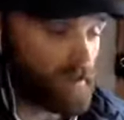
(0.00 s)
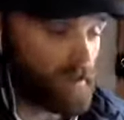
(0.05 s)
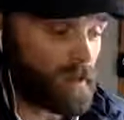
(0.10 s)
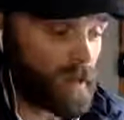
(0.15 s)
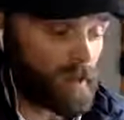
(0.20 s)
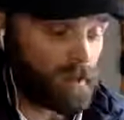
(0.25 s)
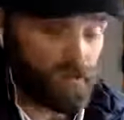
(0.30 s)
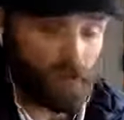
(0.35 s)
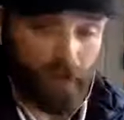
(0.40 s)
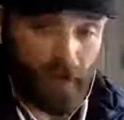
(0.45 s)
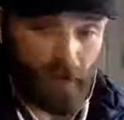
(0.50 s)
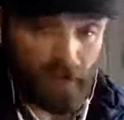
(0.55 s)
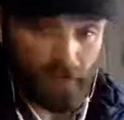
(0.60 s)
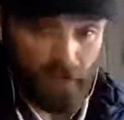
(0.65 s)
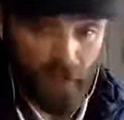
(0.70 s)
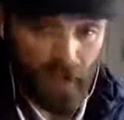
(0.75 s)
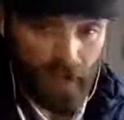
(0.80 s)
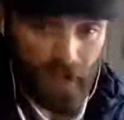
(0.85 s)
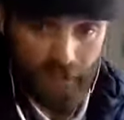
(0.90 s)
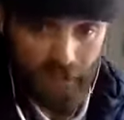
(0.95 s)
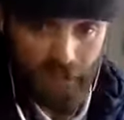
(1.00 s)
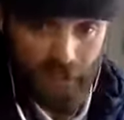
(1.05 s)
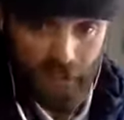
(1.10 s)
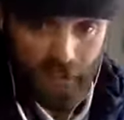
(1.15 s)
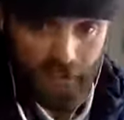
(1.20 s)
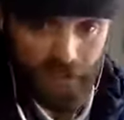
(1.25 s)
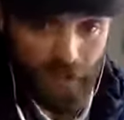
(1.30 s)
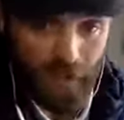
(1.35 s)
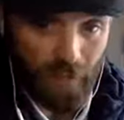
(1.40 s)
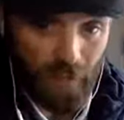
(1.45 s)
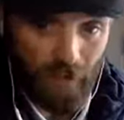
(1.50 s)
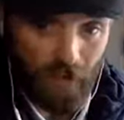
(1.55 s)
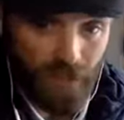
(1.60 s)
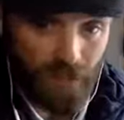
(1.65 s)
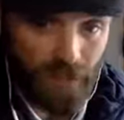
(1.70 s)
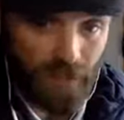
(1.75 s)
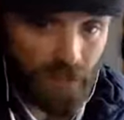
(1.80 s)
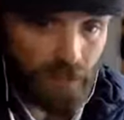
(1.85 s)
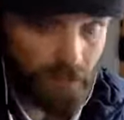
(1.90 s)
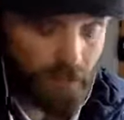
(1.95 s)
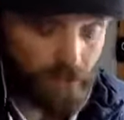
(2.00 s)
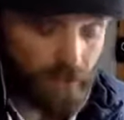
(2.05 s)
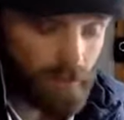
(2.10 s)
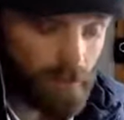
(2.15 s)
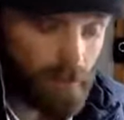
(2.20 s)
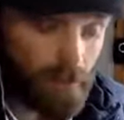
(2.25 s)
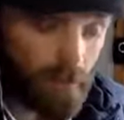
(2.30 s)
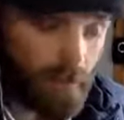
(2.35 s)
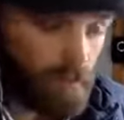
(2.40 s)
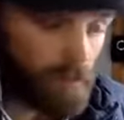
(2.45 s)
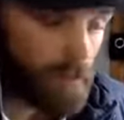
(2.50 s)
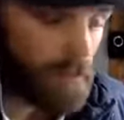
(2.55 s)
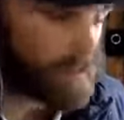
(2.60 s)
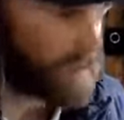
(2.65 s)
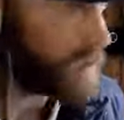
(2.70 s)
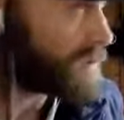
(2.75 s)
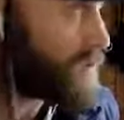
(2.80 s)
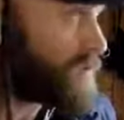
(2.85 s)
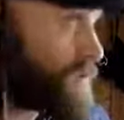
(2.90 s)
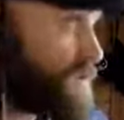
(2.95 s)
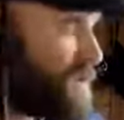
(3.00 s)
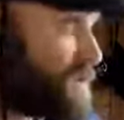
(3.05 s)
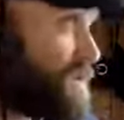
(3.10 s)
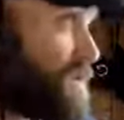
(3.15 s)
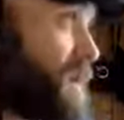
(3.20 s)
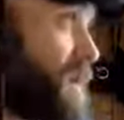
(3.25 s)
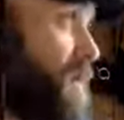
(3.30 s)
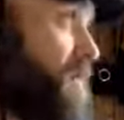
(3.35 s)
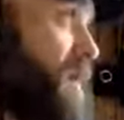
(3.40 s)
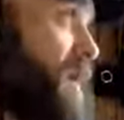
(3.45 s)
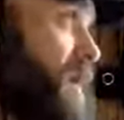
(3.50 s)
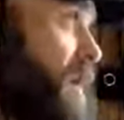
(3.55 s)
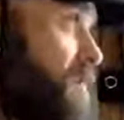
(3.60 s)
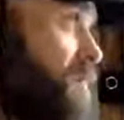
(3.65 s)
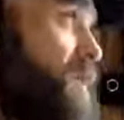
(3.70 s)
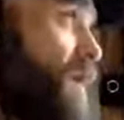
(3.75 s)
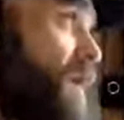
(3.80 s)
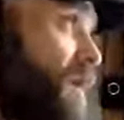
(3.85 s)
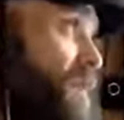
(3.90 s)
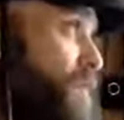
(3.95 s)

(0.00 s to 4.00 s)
a uh, threat of violence against my person. That doesn't deter me. I'm not